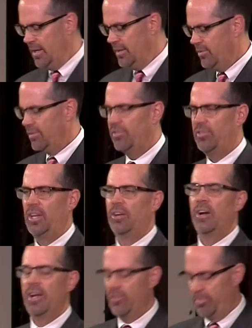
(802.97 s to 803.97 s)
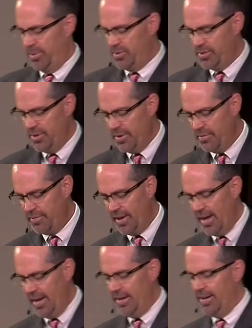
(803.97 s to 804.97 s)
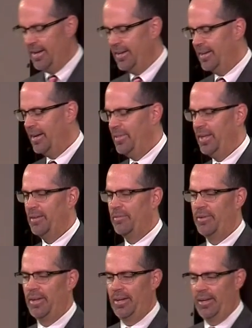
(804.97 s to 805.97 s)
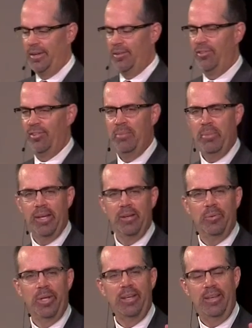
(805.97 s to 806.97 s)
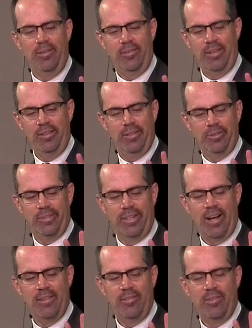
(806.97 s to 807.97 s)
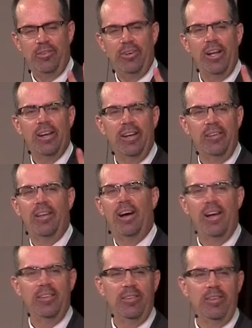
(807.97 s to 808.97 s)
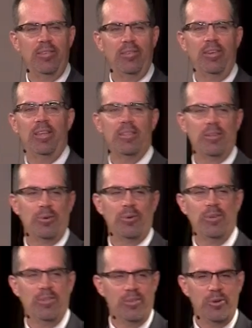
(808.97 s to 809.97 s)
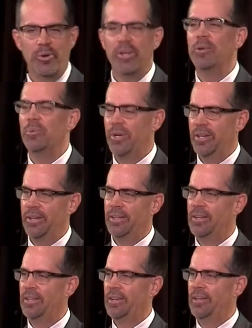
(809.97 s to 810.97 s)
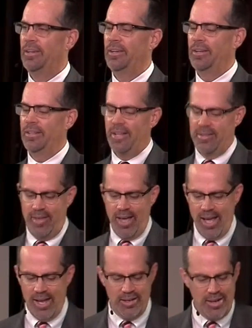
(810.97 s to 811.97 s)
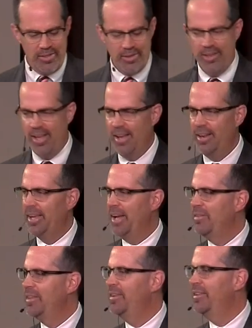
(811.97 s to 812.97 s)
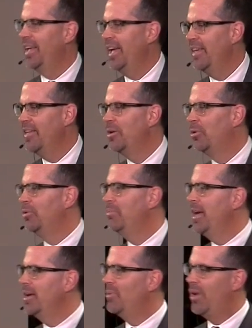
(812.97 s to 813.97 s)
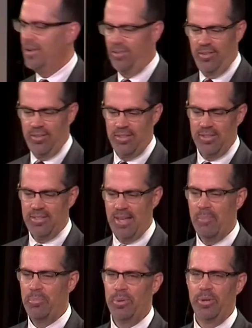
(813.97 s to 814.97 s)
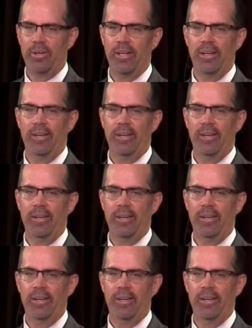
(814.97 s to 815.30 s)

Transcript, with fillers: and just see grace personified. And I, I think of Simeon. He, he said, You know, God says, You're not going to die till you see the Lord's anointed one. And that day, another day, like every other day, that old man walks into the temple,